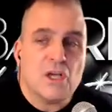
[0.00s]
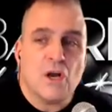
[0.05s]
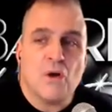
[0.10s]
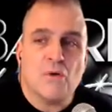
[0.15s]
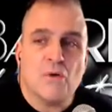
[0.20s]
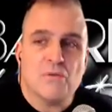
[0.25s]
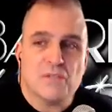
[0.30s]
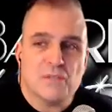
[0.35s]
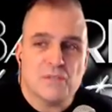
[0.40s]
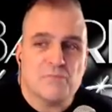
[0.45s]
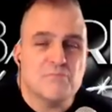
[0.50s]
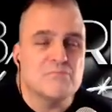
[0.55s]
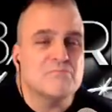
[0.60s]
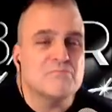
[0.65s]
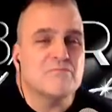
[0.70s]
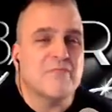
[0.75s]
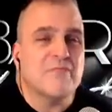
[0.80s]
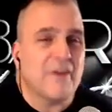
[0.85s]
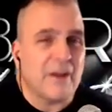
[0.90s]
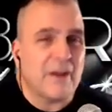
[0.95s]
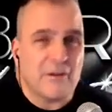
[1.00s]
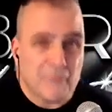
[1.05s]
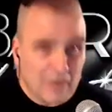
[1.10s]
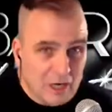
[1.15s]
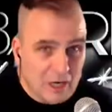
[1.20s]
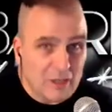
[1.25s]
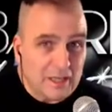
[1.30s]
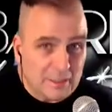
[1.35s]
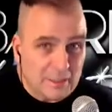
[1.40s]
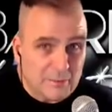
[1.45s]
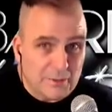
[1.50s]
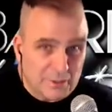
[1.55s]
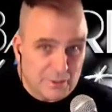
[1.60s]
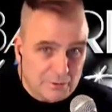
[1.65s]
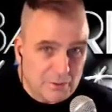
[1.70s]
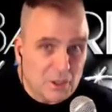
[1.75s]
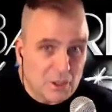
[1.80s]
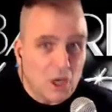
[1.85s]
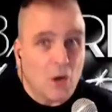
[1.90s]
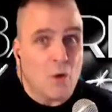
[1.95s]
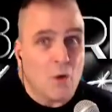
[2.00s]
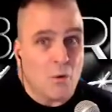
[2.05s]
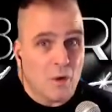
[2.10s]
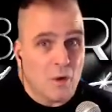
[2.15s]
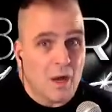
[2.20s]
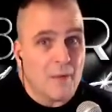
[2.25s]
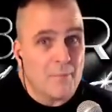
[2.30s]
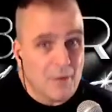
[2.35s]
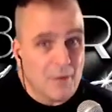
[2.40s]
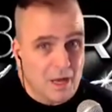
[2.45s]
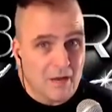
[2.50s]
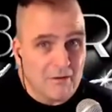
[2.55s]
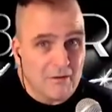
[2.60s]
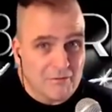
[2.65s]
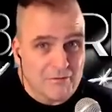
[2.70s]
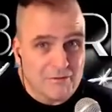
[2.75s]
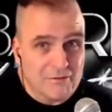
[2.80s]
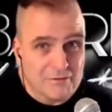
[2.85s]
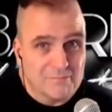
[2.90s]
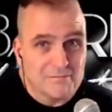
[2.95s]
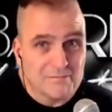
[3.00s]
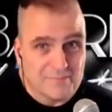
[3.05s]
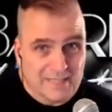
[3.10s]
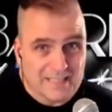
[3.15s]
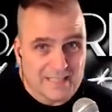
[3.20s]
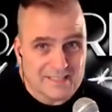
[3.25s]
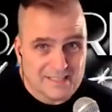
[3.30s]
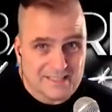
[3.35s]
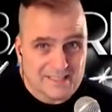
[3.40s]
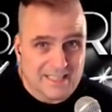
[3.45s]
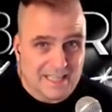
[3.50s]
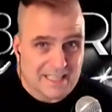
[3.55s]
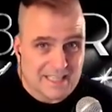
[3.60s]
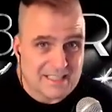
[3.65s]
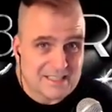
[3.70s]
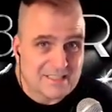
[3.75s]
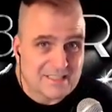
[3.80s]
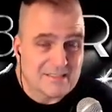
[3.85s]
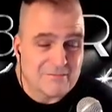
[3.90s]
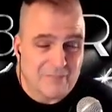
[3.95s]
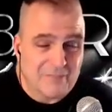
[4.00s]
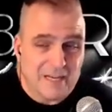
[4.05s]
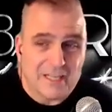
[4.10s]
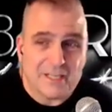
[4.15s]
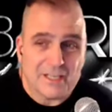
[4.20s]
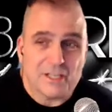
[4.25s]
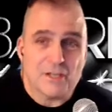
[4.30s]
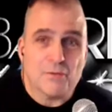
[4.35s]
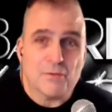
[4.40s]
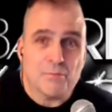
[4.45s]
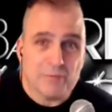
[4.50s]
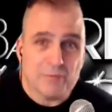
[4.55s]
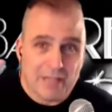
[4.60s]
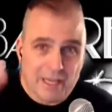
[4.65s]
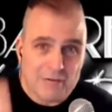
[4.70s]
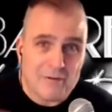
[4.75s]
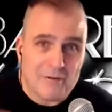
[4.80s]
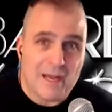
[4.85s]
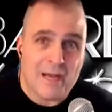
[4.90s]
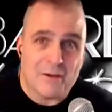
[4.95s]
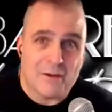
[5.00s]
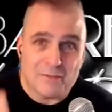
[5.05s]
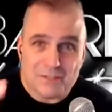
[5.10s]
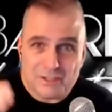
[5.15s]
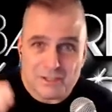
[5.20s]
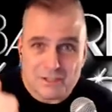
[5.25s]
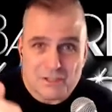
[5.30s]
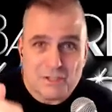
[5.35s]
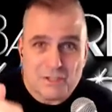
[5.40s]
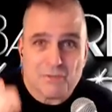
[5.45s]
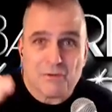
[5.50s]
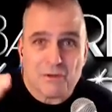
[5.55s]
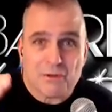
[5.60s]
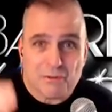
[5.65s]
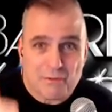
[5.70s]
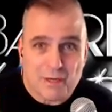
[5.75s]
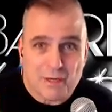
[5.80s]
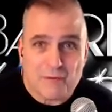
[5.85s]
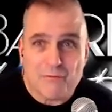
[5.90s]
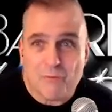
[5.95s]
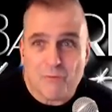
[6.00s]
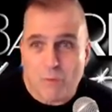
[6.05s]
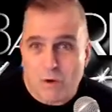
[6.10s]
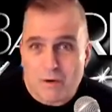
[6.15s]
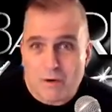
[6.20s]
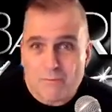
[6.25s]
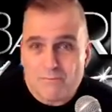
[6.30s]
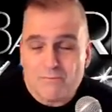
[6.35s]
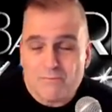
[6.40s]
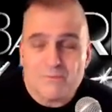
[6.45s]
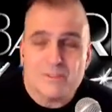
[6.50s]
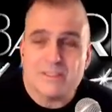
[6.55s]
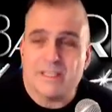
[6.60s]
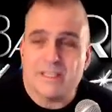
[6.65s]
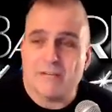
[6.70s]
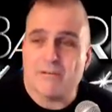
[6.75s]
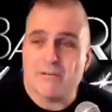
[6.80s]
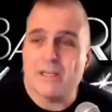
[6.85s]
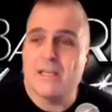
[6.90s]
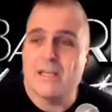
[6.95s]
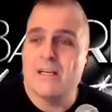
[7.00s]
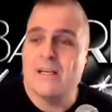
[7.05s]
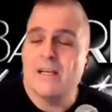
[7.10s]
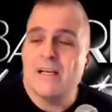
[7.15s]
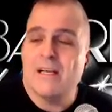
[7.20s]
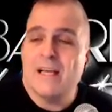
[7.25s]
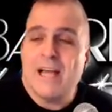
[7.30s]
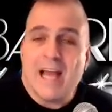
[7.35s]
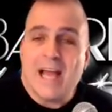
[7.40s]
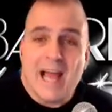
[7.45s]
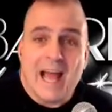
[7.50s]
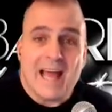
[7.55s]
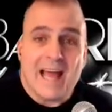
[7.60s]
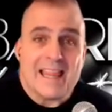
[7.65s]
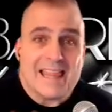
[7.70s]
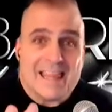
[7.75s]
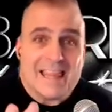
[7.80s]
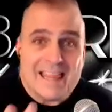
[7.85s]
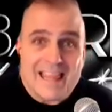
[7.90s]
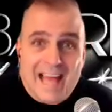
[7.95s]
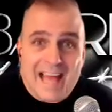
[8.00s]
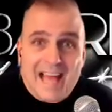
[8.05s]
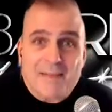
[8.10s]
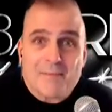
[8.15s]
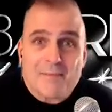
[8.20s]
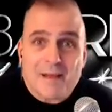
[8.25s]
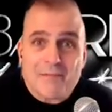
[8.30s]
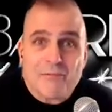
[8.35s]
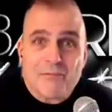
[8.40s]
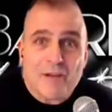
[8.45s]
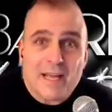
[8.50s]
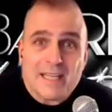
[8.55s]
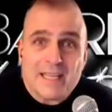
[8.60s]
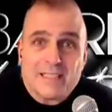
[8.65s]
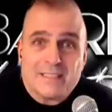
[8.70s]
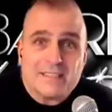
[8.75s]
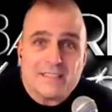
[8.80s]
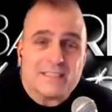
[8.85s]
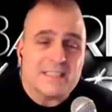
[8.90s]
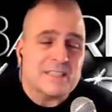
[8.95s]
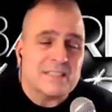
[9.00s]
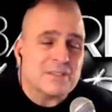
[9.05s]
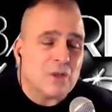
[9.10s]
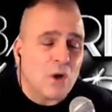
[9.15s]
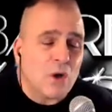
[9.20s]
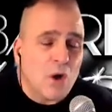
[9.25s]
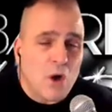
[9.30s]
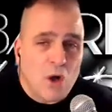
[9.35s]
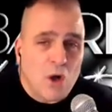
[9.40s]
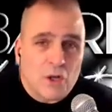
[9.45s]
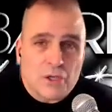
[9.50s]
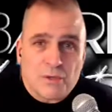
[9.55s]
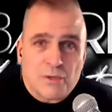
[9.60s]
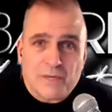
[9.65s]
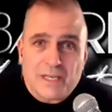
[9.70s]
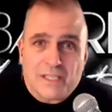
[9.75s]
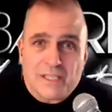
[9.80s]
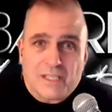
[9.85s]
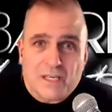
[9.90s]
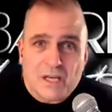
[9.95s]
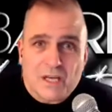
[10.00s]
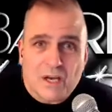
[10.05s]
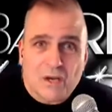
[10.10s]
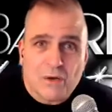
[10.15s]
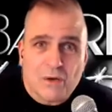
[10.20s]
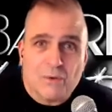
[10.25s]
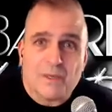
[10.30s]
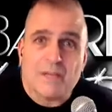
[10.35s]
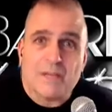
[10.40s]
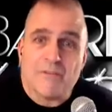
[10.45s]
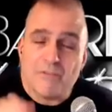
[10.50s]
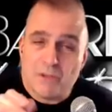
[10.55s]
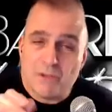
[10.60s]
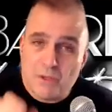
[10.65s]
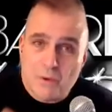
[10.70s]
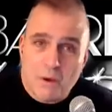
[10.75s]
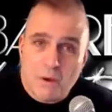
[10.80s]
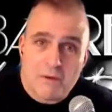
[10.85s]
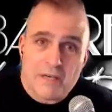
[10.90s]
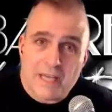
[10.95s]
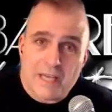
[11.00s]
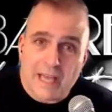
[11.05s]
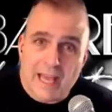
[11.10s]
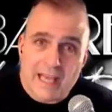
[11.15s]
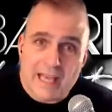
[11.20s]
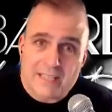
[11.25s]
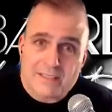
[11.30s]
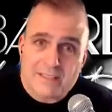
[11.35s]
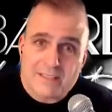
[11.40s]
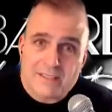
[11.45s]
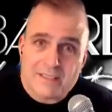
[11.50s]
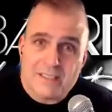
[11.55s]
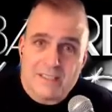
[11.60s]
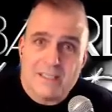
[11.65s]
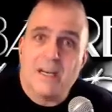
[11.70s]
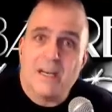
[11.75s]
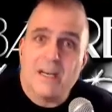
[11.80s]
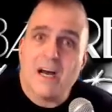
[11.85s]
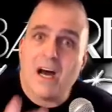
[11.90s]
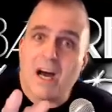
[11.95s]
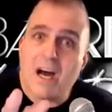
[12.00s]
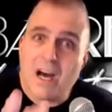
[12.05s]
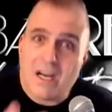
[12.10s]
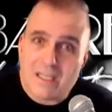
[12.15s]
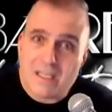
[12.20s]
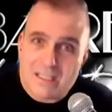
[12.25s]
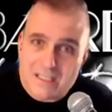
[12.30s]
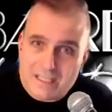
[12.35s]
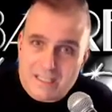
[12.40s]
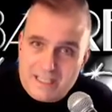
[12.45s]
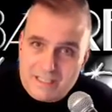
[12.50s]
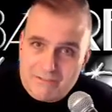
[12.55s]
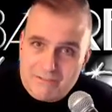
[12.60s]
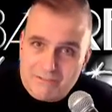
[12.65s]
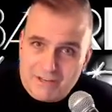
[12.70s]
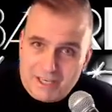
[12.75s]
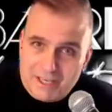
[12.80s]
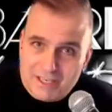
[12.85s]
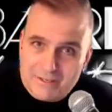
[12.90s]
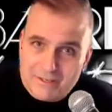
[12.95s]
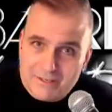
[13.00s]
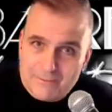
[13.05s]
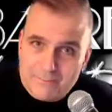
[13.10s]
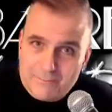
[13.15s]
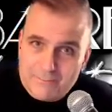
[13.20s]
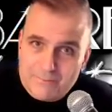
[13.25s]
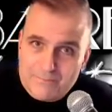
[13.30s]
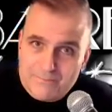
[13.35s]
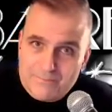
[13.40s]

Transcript: So you, very rarely will you go above that 6, right? You'll play around in 2 or 3 or 4, etc. And that, my friends, is all you need to know if you are a guest on Cleanfeed.